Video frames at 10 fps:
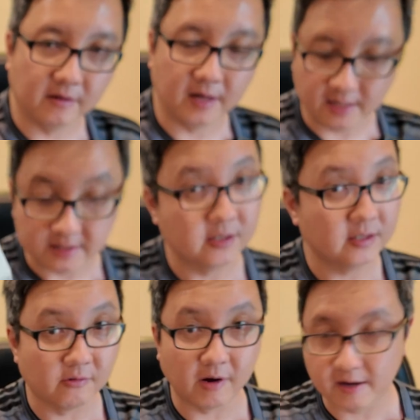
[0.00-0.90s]
Okay, it
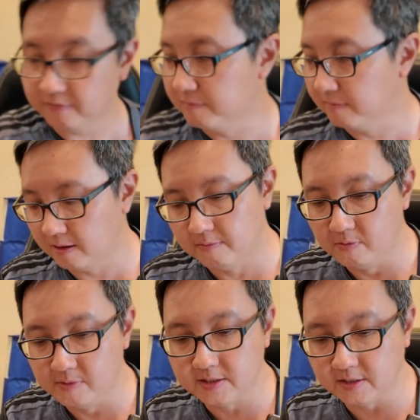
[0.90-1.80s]
just arrived a
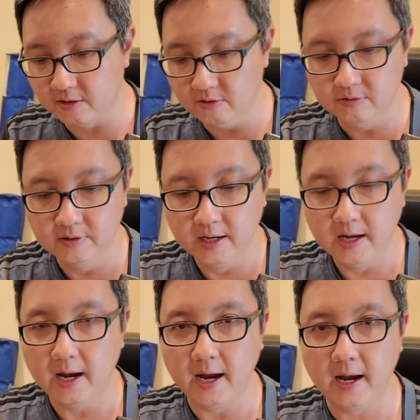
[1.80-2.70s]
moments ago
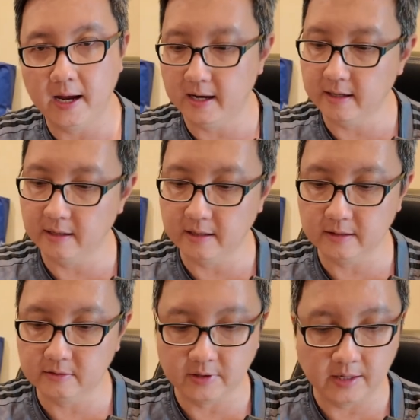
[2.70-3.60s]
and
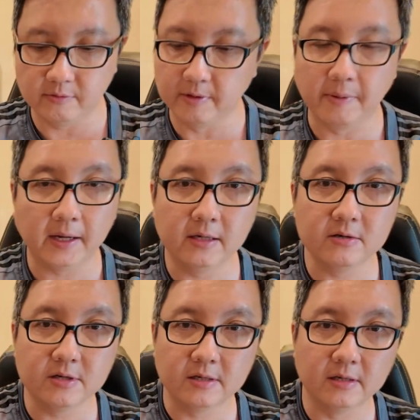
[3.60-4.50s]
together with the
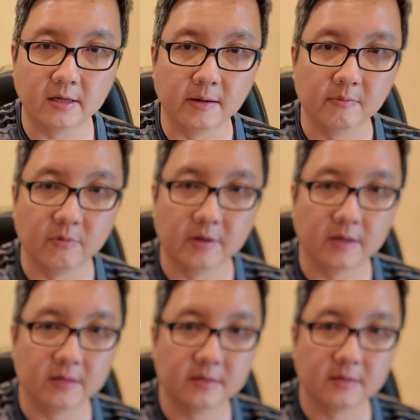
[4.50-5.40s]
package came with
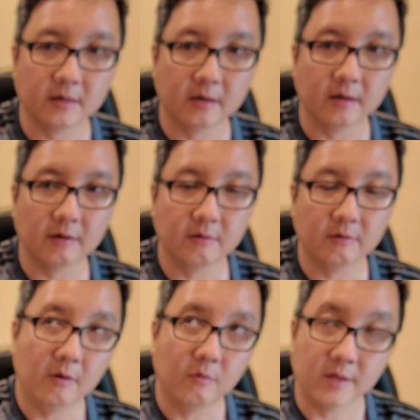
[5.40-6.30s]
this
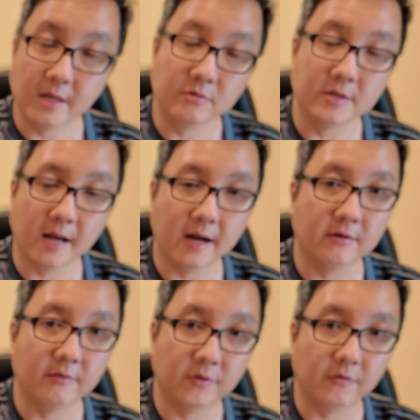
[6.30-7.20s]

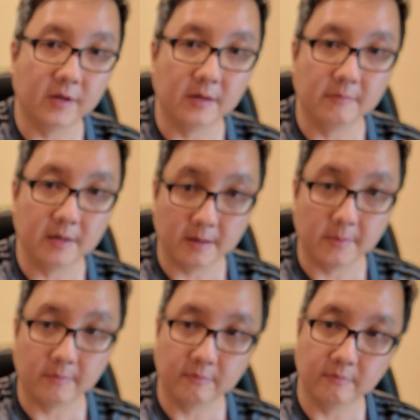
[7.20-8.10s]
1950
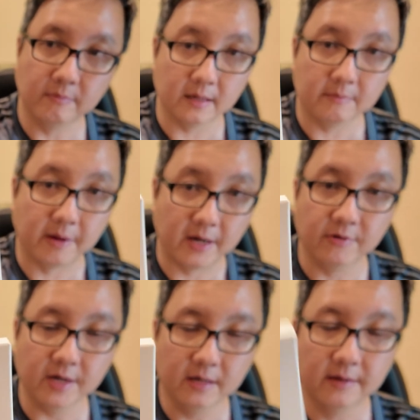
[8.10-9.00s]
milliamp
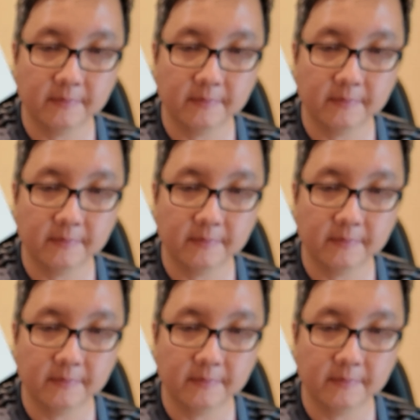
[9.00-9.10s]
battery,